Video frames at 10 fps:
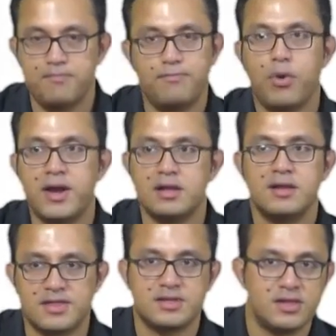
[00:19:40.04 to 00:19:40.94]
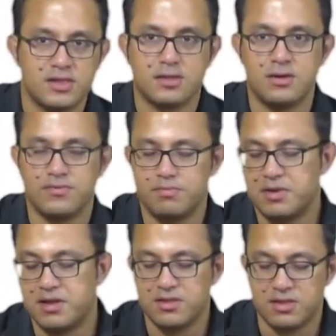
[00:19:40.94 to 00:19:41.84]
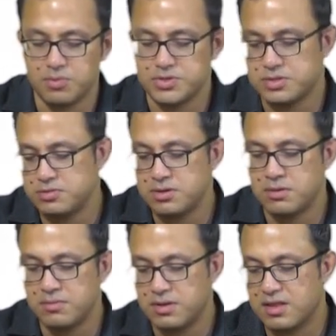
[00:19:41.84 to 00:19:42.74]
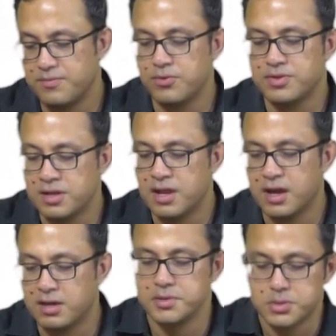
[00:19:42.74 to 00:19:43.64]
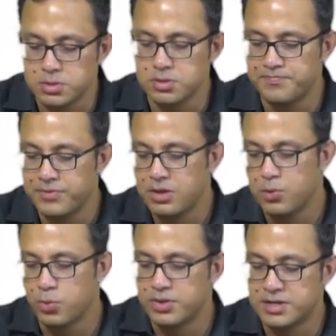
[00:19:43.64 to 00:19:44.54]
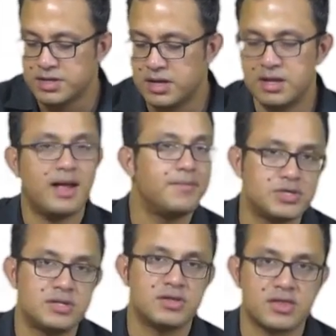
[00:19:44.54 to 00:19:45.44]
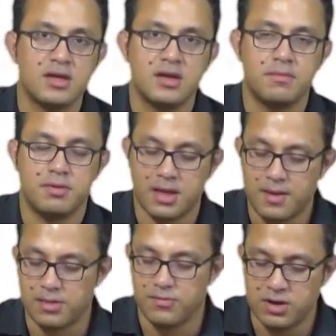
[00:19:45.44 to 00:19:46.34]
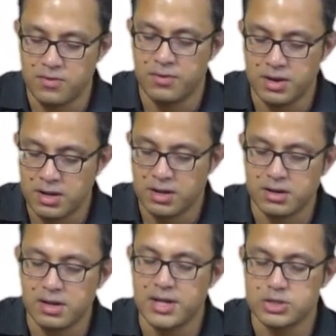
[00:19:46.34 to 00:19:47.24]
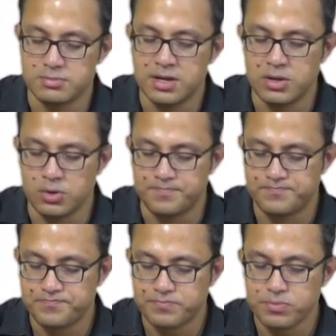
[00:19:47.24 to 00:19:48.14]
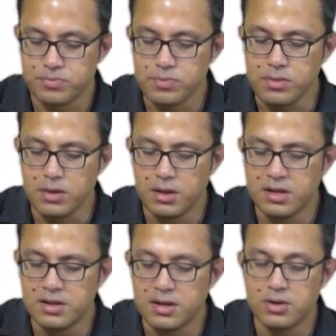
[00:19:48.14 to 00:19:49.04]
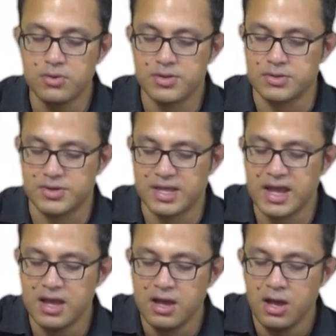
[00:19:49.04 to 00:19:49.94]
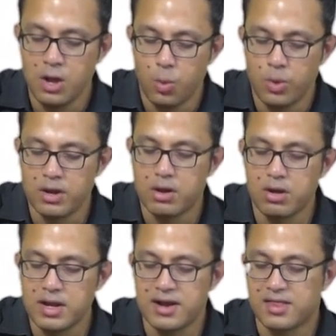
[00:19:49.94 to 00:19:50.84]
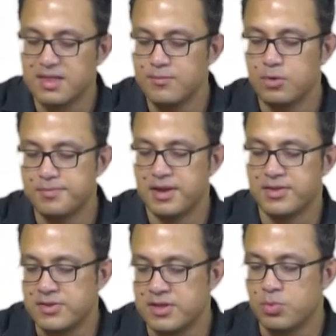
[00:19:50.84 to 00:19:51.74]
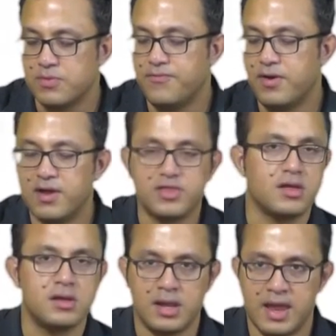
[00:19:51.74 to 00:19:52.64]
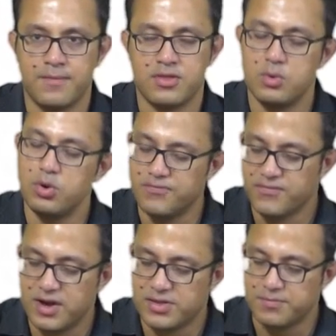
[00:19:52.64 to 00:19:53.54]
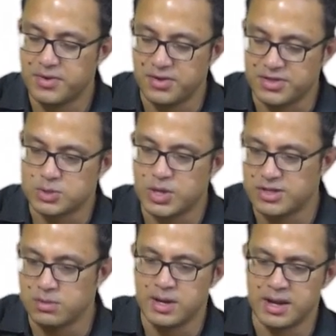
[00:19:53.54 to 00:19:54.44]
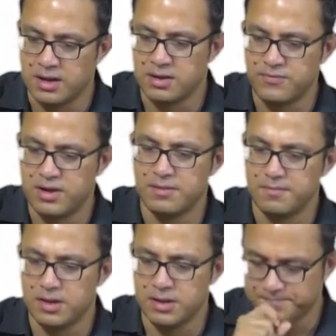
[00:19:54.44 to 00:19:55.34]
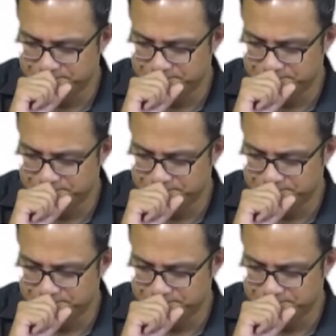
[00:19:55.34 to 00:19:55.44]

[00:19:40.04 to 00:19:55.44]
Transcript: whole pointlessness of places which, you know, supposedly are controlled without any inhabitants becomes very, very clear to Marlowe. And then he goes on to say, we call at some more places with farcical names. And the word farce appears twice already in a very